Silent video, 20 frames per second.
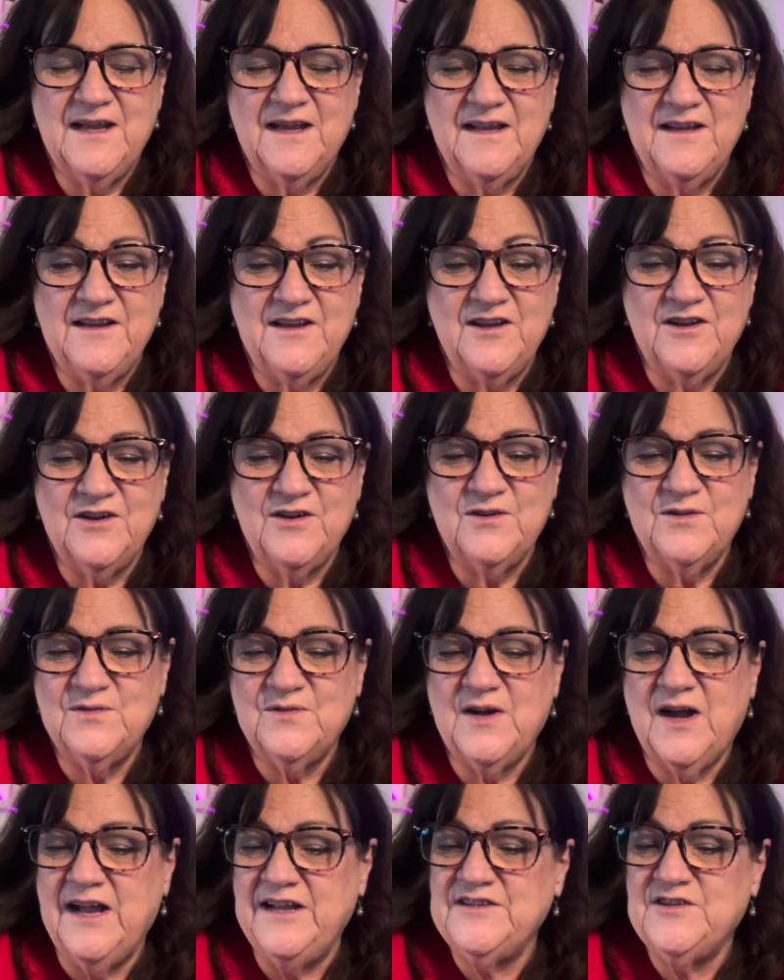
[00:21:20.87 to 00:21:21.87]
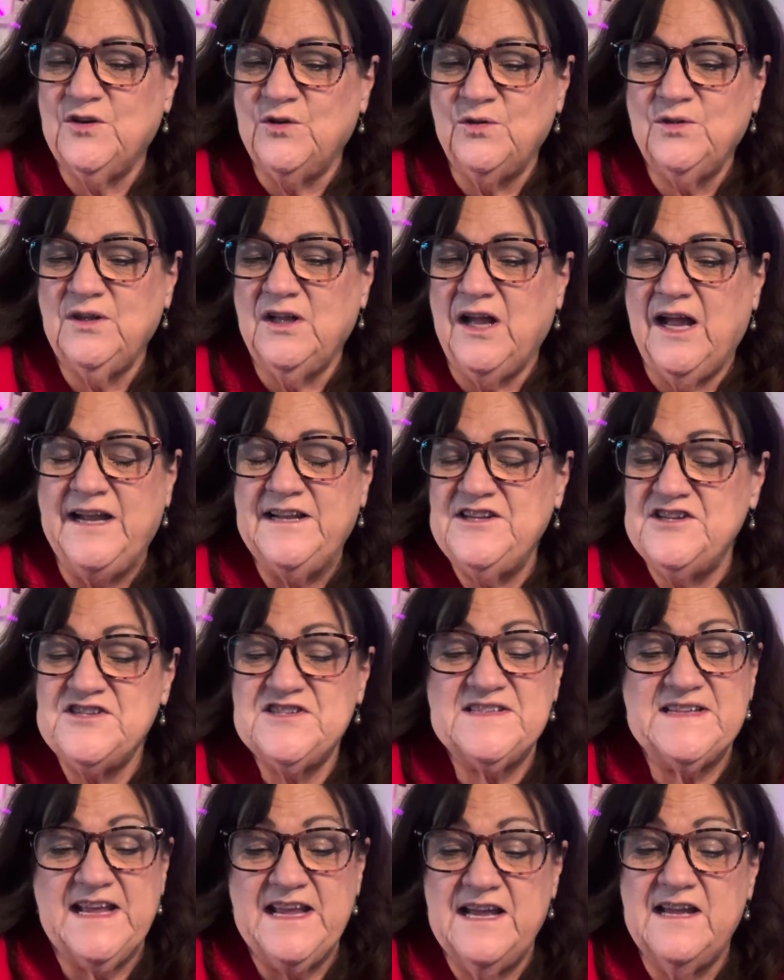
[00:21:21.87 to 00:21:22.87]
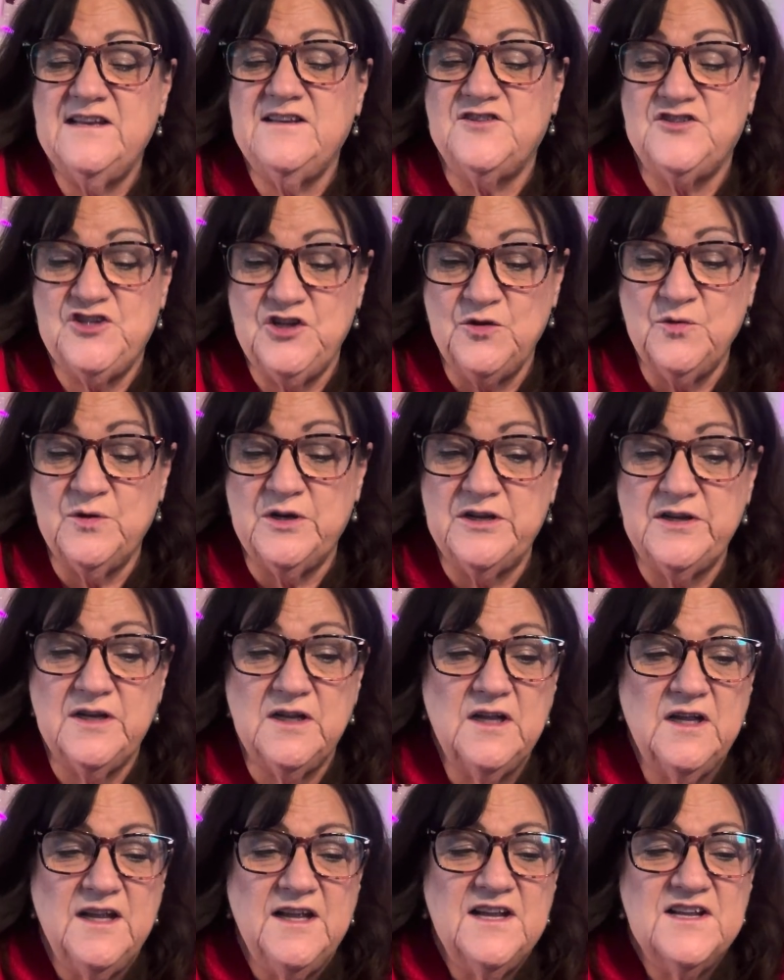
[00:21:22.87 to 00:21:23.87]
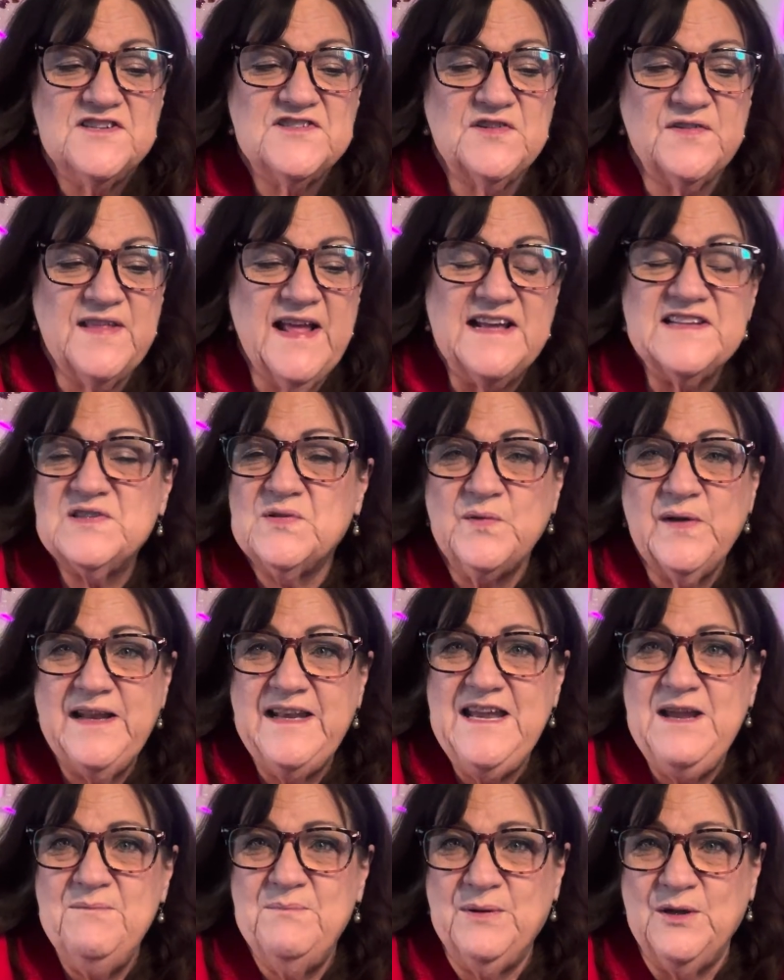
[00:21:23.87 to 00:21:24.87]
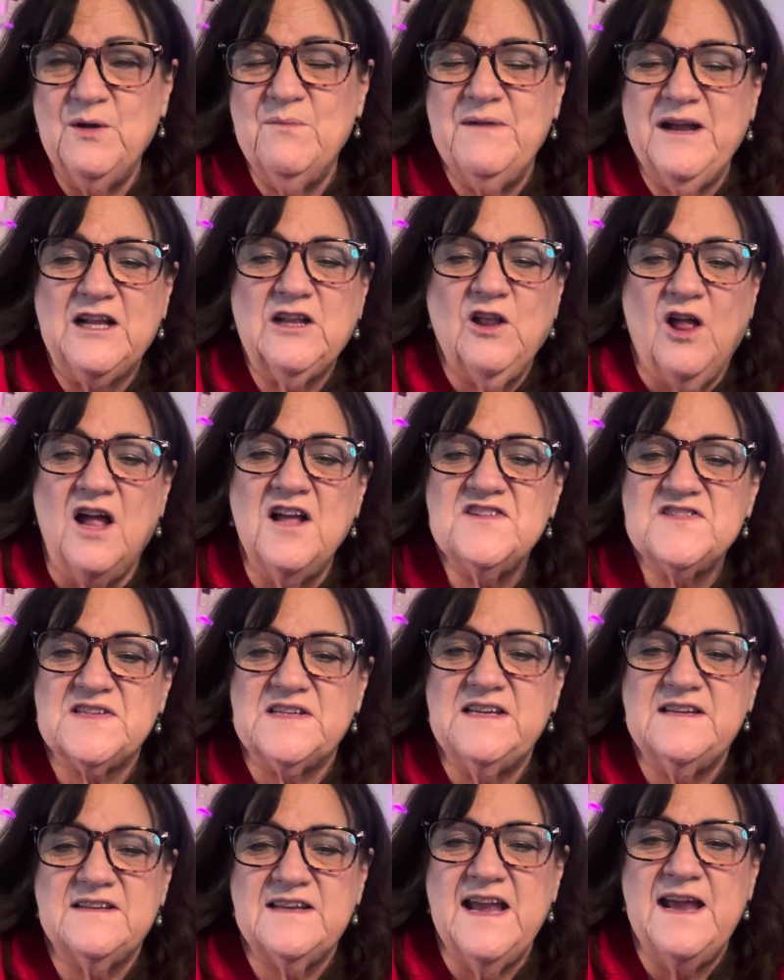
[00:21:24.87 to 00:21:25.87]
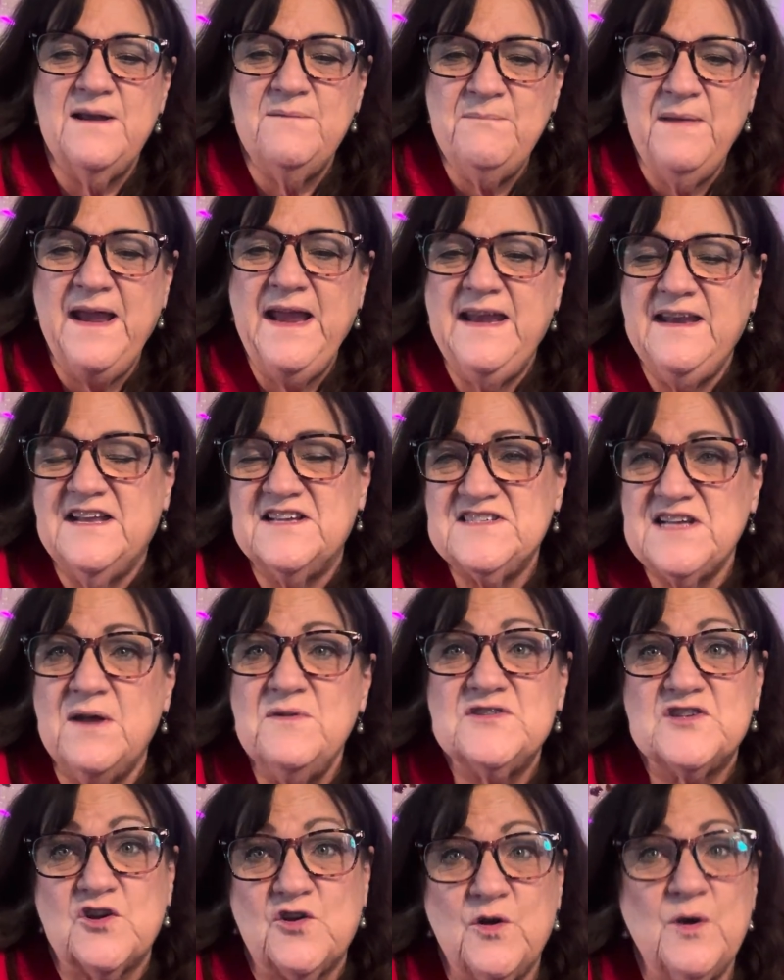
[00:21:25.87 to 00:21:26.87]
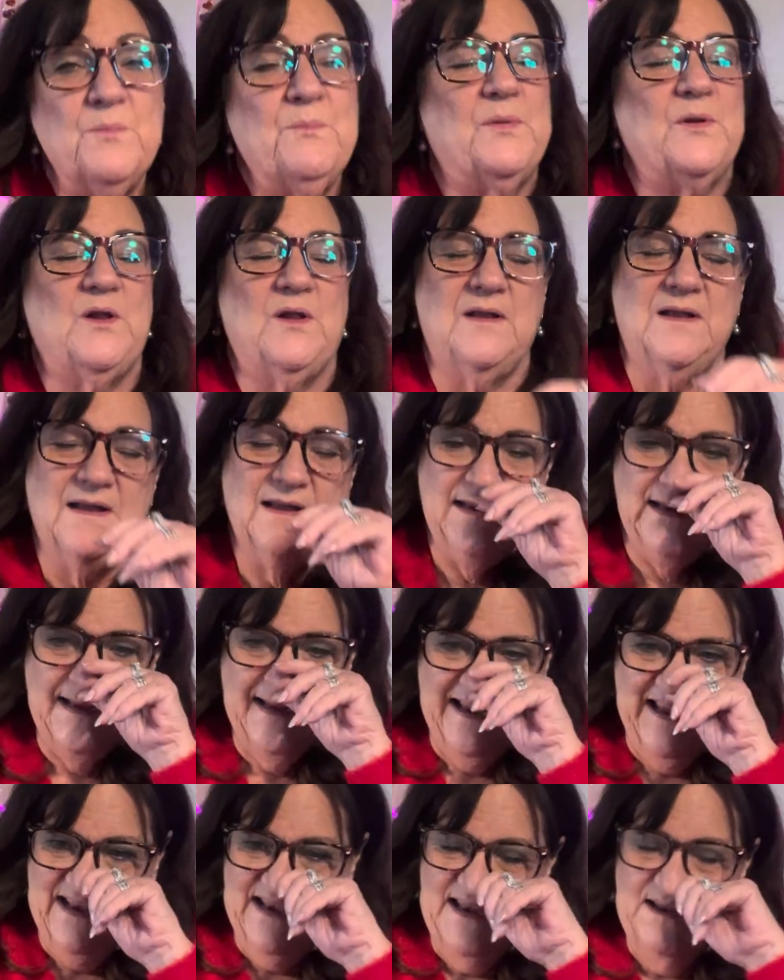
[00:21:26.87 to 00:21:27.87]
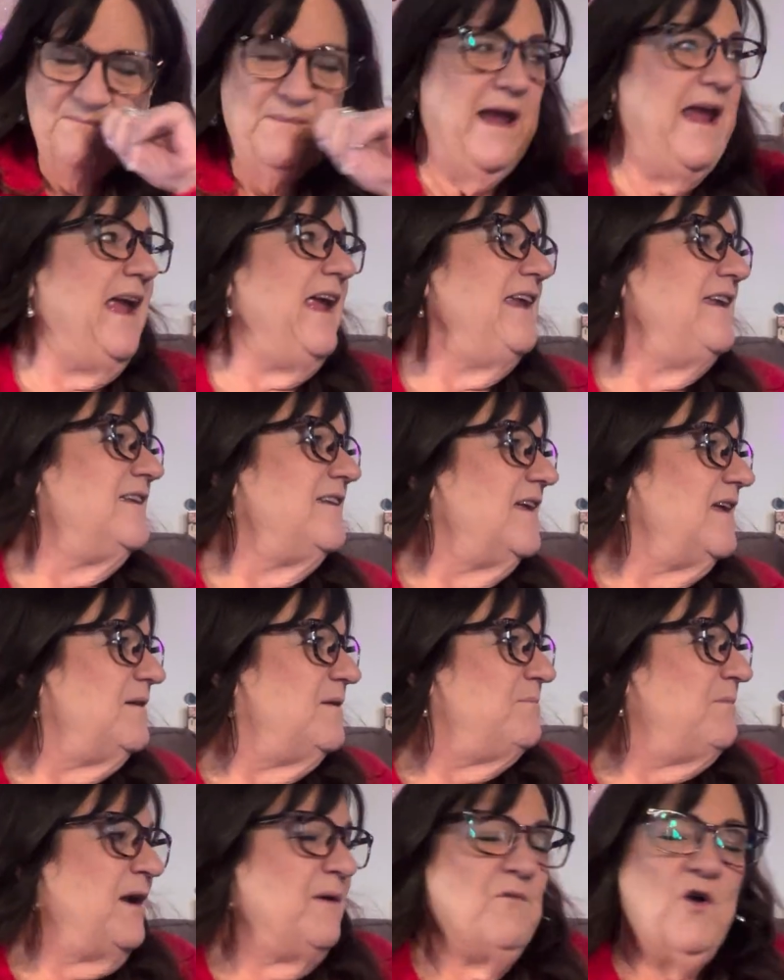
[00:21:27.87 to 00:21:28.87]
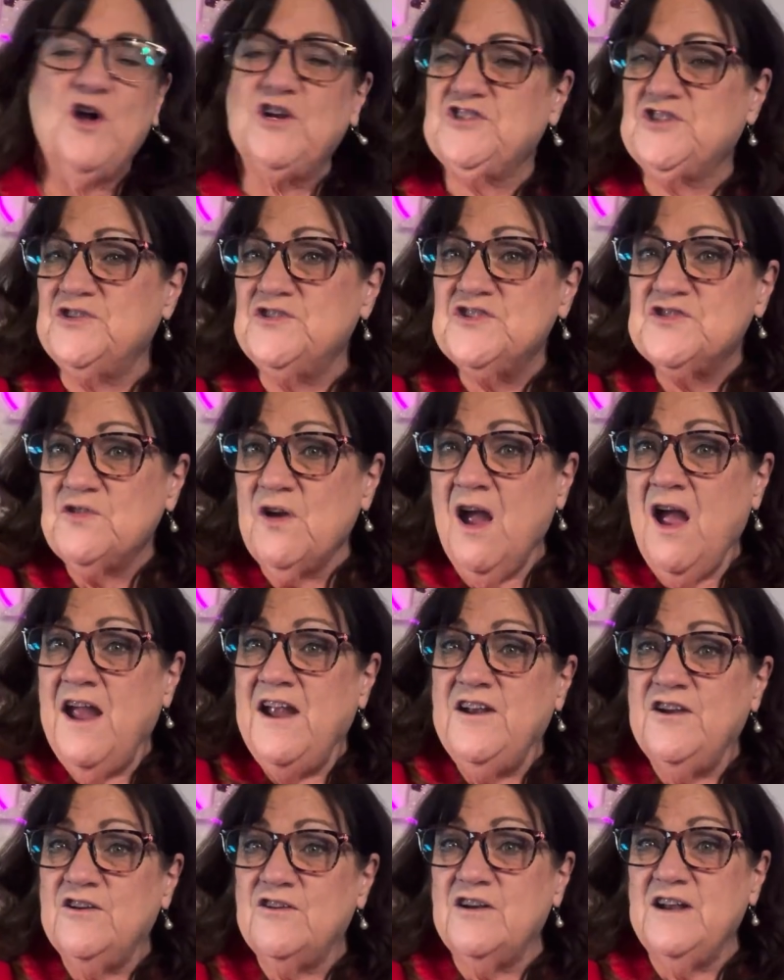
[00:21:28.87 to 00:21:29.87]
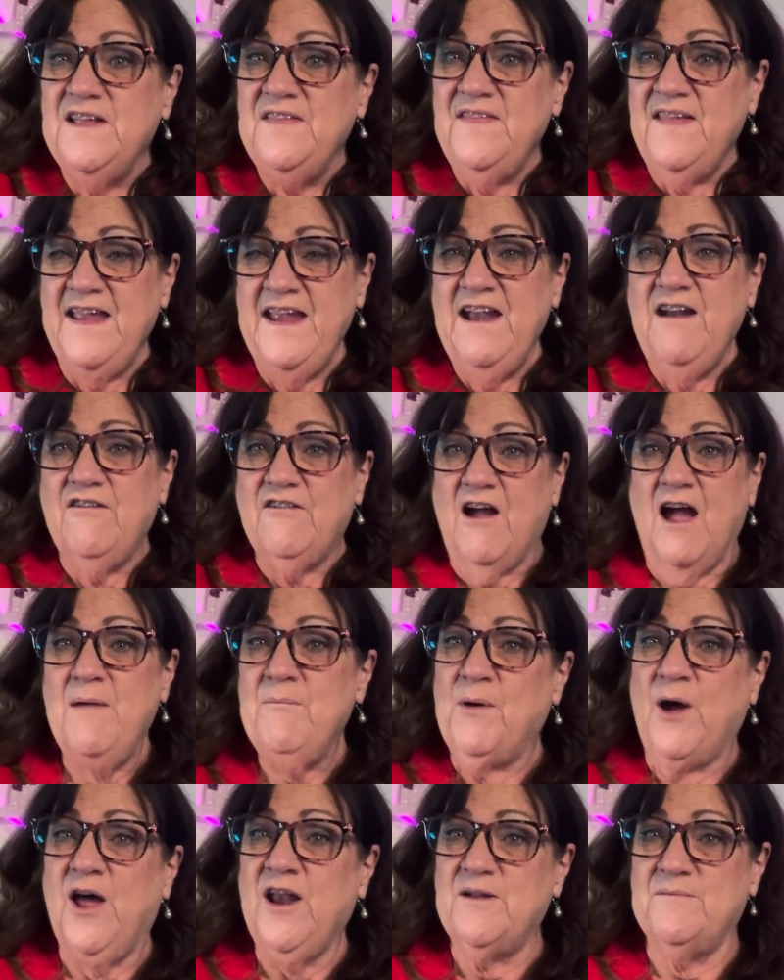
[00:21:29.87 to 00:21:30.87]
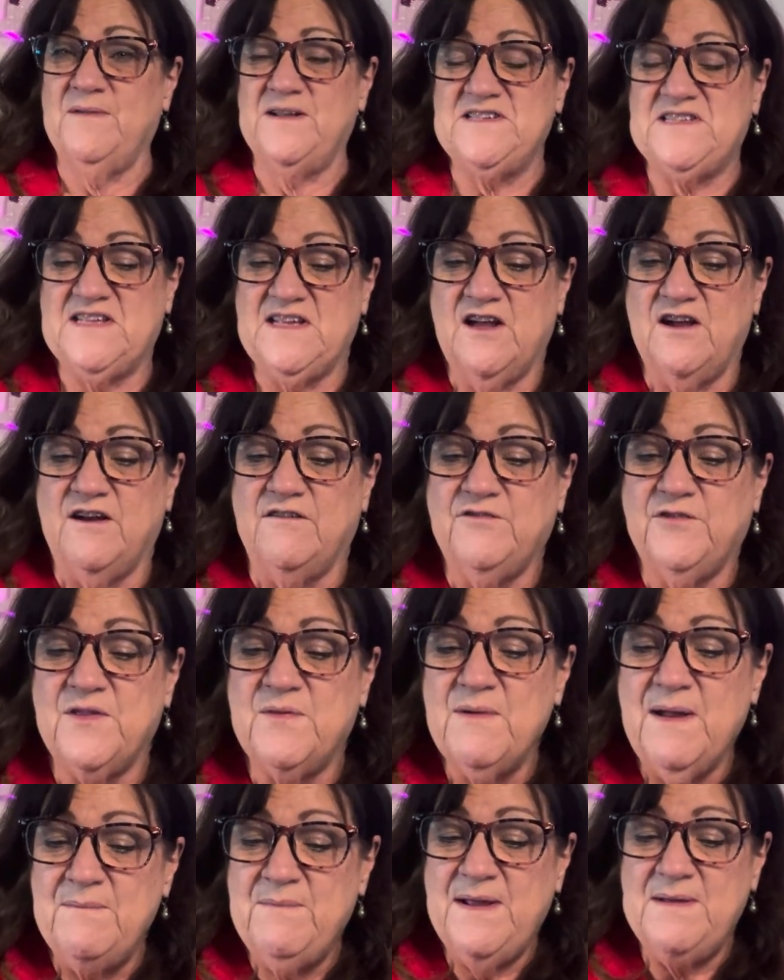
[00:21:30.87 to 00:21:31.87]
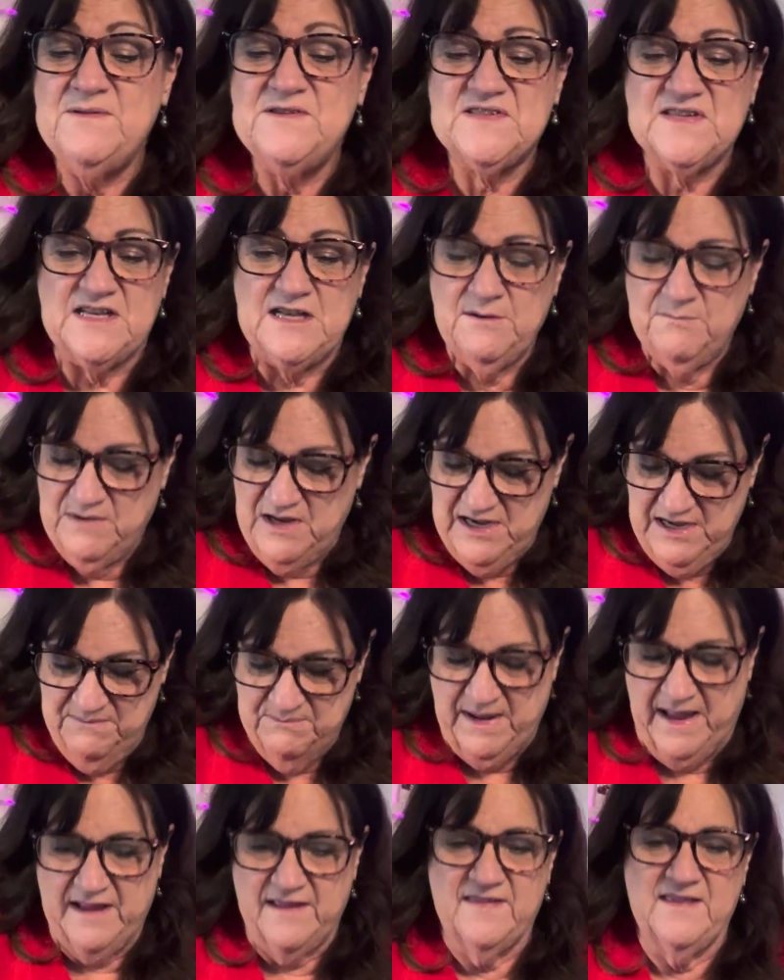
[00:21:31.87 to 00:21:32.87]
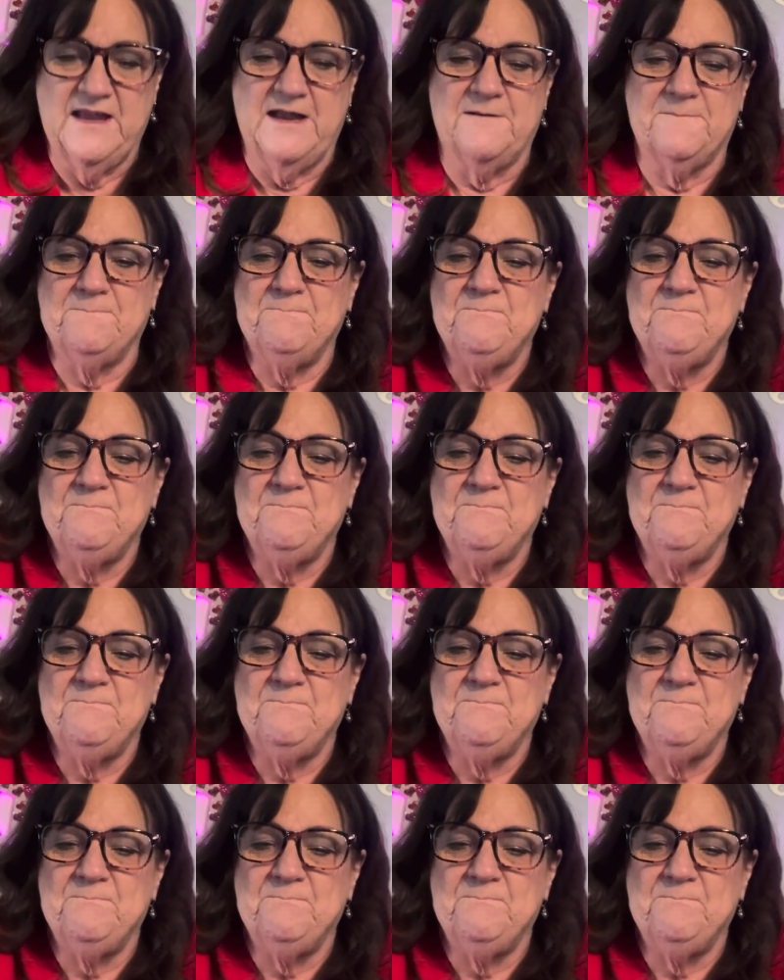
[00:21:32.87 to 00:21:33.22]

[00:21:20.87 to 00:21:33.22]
No, I just said, do it. So that's when he built my closet and made, because I was a cripple, and he made my washer and dryer in there. I bought it myself with my babysitting money back then.